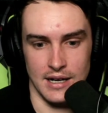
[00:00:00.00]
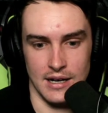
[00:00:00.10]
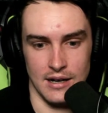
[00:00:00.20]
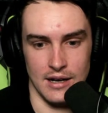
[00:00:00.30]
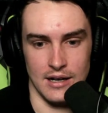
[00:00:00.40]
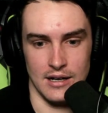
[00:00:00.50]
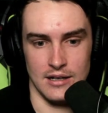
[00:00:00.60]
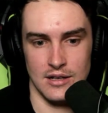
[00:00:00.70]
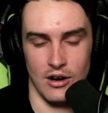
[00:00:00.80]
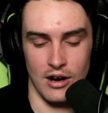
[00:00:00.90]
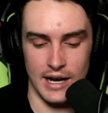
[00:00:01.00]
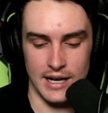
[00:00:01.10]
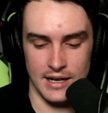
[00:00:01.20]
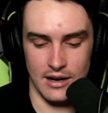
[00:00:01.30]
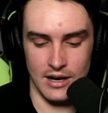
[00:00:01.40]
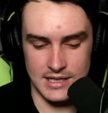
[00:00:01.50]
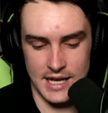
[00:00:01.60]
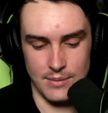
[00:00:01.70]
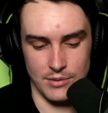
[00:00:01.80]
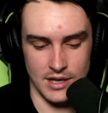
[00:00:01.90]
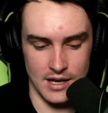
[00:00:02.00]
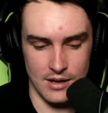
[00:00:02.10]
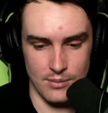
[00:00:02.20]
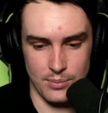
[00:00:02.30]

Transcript: I teamed with him,